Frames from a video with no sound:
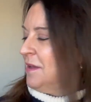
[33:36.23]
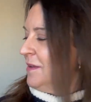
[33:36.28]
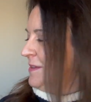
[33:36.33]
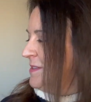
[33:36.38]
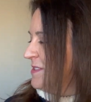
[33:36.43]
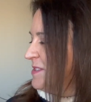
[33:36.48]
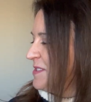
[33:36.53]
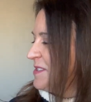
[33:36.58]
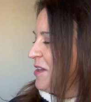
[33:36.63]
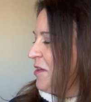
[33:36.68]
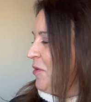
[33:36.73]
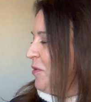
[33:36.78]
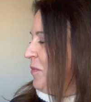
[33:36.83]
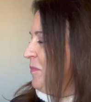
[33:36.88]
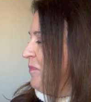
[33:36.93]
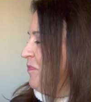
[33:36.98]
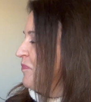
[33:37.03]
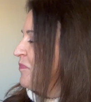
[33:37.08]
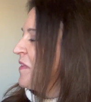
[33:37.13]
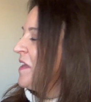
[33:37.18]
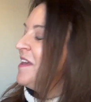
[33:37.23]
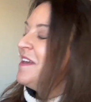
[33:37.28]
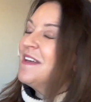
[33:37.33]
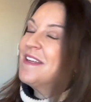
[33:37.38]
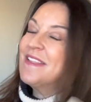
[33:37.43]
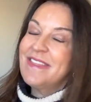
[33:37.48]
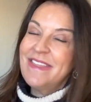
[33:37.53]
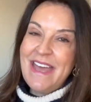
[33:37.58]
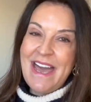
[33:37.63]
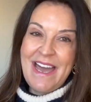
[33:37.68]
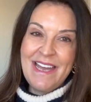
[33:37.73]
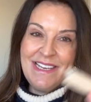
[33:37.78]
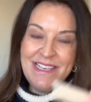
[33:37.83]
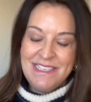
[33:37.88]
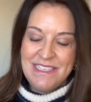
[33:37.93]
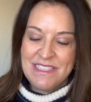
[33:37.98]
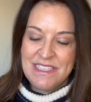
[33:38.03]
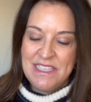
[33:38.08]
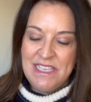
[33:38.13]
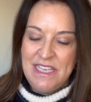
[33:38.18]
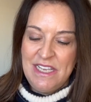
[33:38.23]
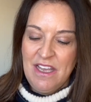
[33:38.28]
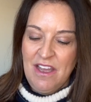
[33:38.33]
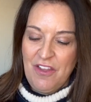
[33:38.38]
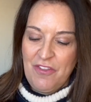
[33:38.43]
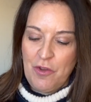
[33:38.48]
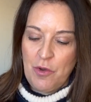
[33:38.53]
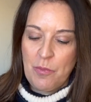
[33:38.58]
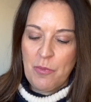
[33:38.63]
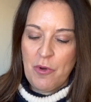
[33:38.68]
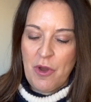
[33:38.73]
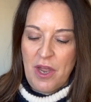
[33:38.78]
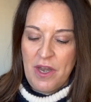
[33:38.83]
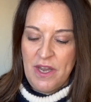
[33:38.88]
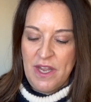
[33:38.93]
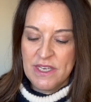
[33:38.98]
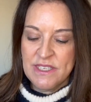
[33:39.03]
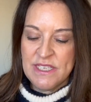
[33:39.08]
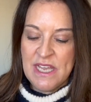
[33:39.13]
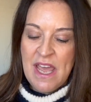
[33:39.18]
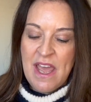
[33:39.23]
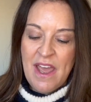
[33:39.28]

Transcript: So that is the other product.